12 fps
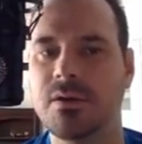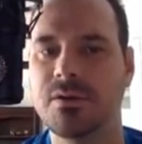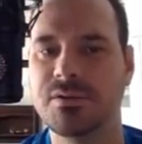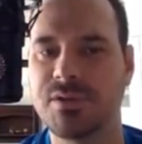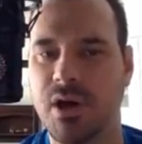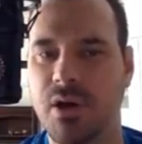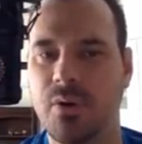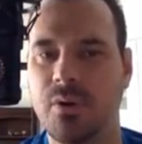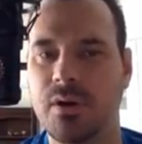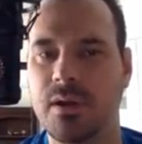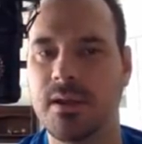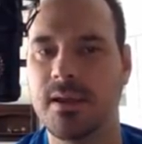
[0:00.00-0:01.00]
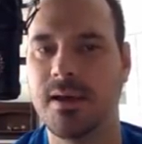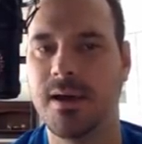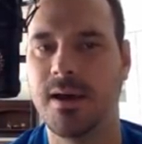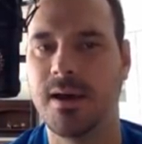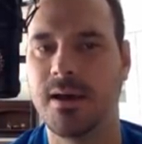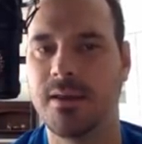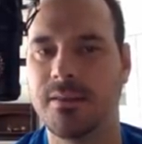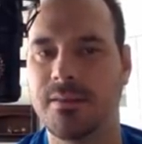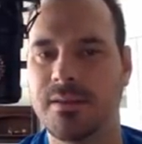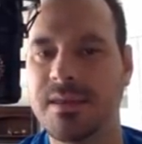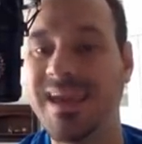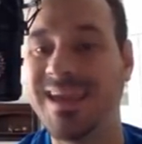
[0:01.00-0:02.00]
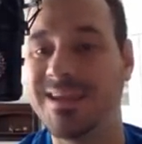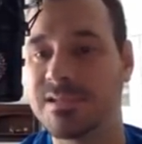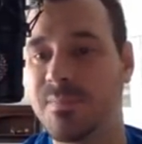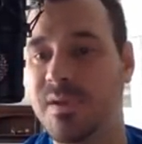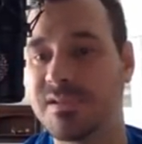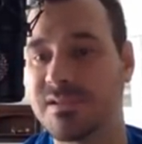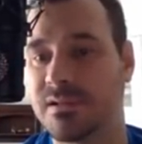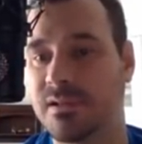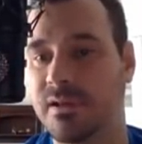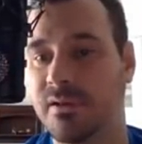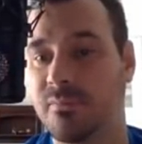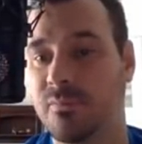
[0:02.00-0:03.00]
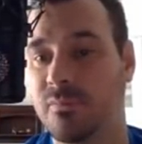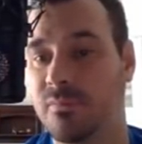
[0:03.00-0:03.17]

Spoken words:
So the gain is basically,